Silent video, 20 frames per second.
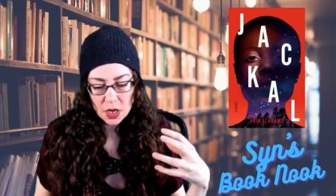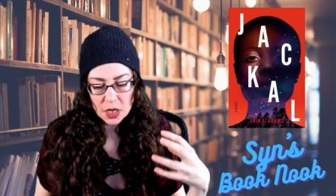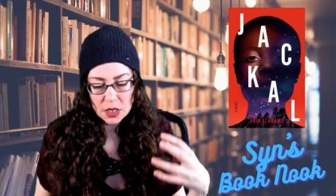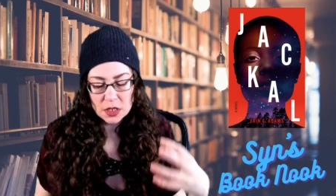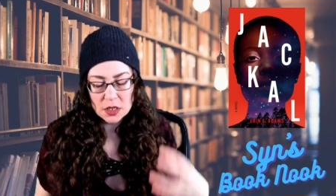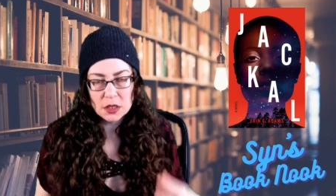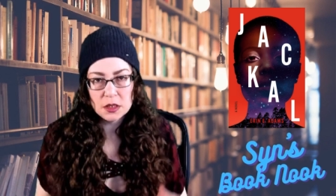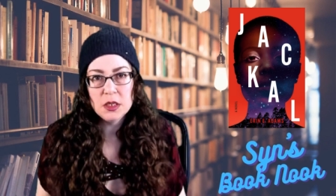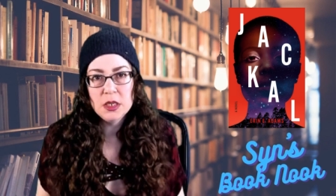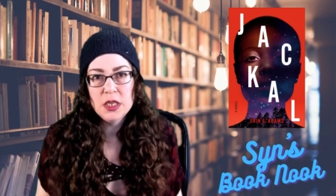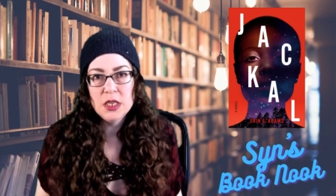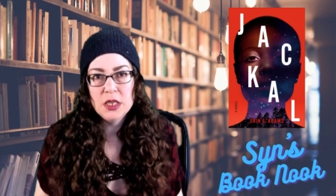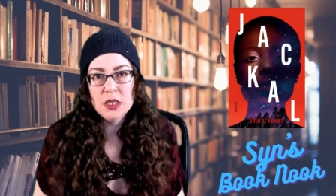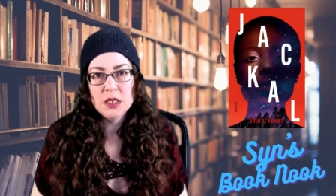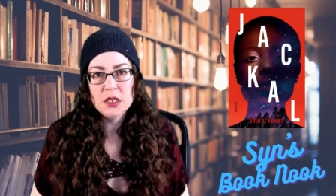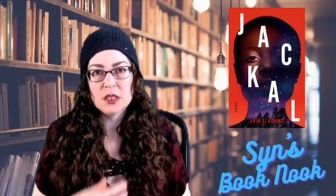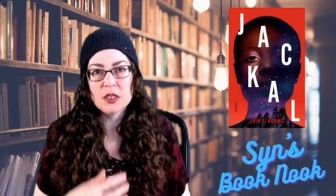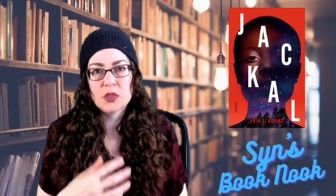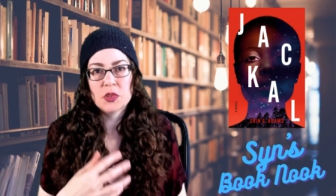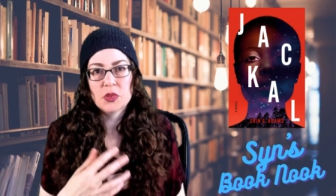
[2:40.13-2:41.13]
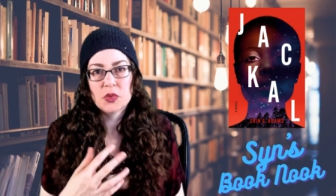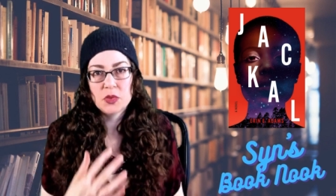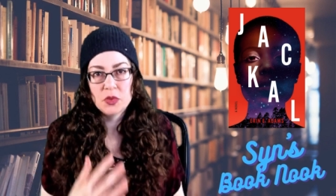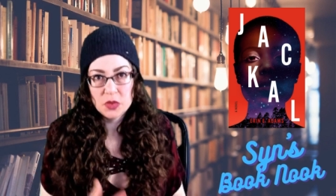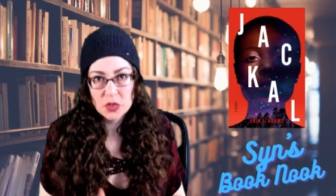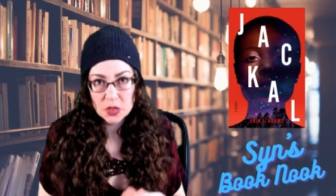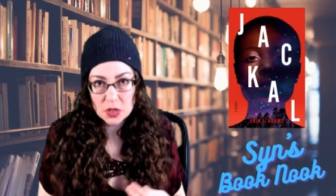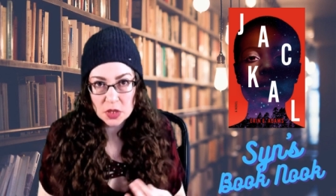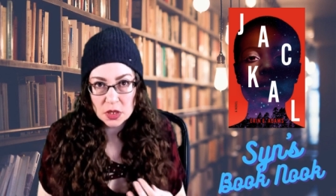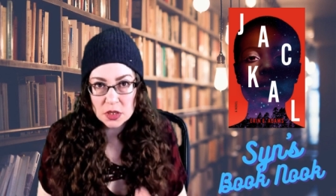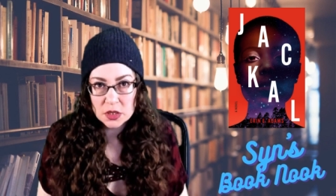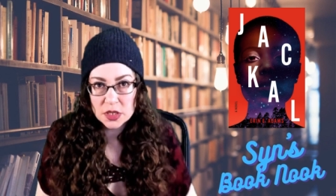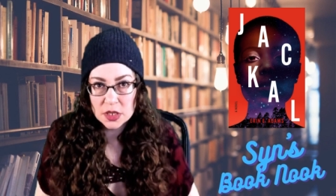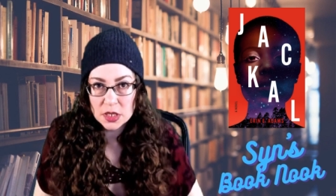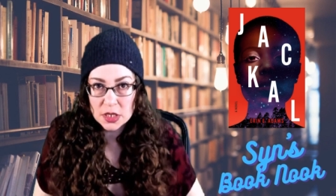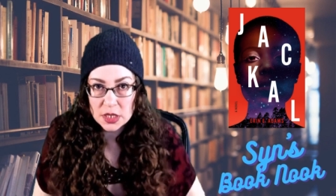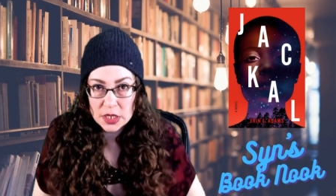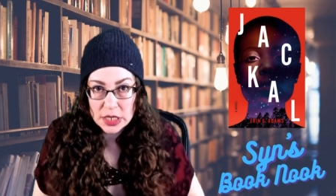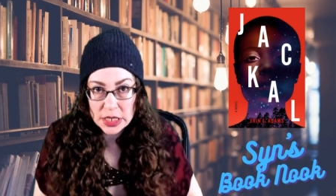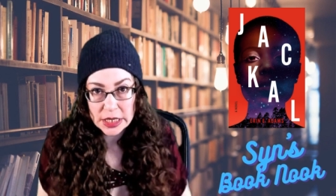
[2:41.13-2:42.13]
as liz starts
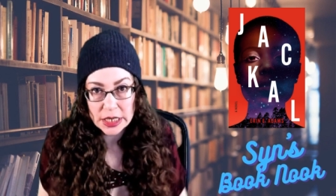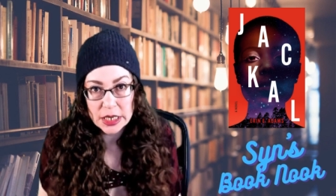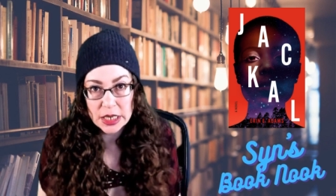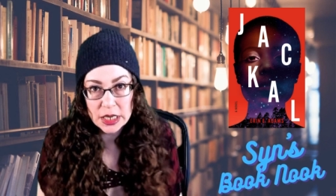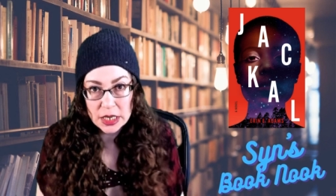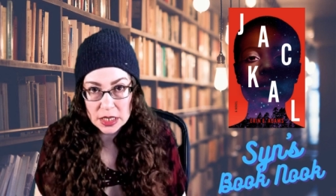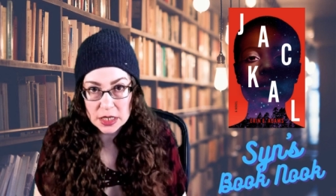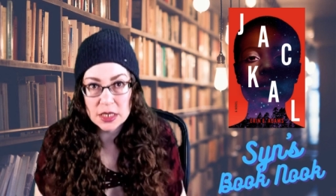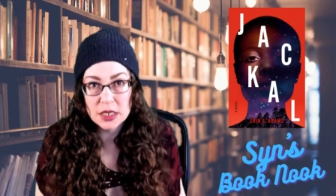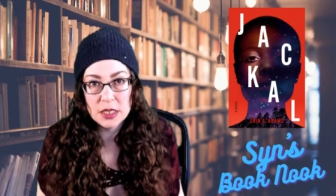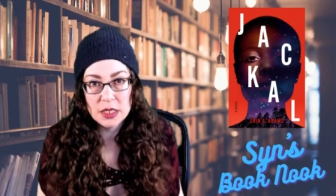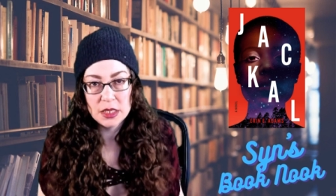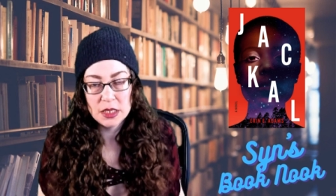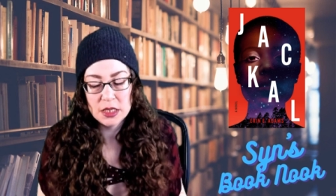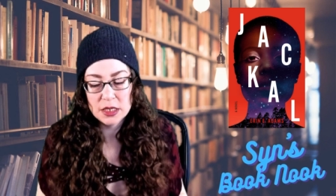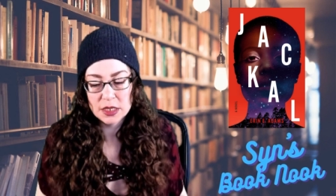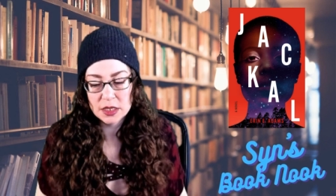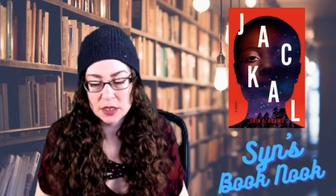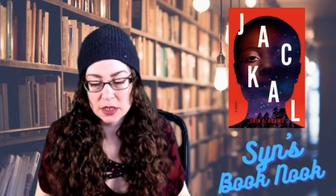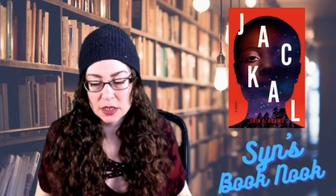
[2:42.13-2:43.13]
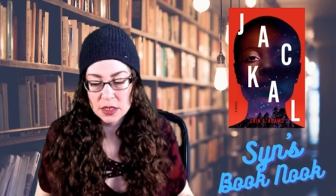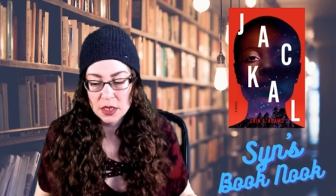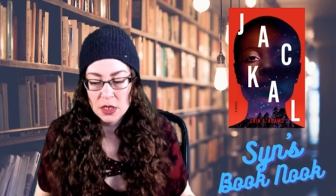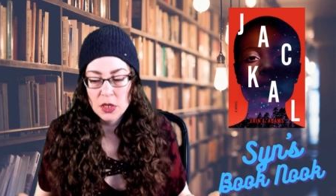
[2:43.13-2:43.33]
to dig into this